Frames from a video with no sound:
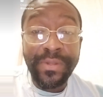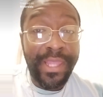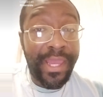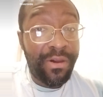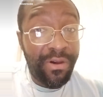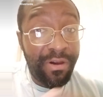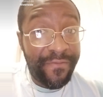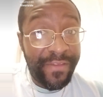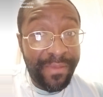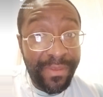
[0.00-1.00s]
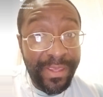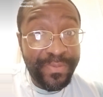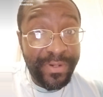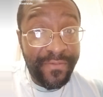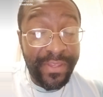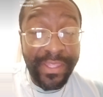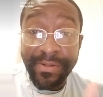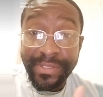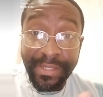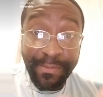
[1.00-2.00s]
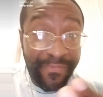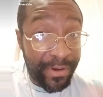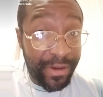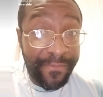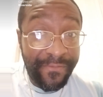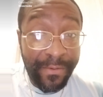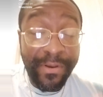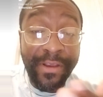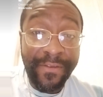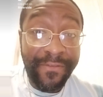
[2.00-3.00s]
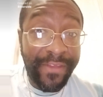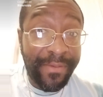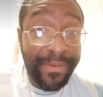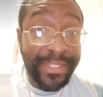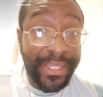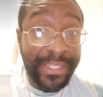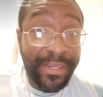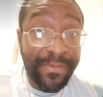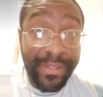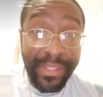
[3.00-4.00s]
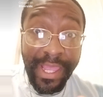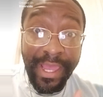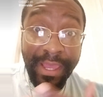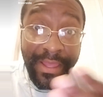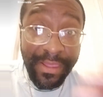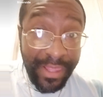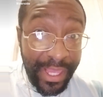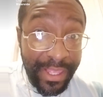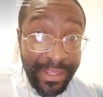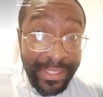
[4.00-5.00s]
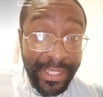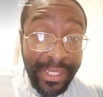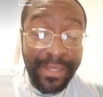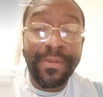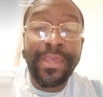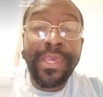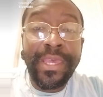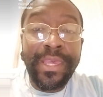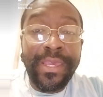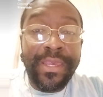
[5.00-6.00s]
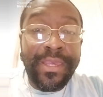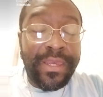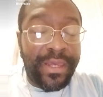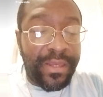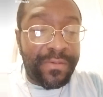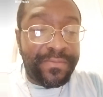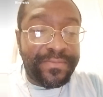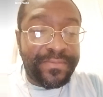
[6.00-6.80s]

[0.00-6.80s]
Not all family is perfect. There's some perfect families out there, but not a lot of the time. Um,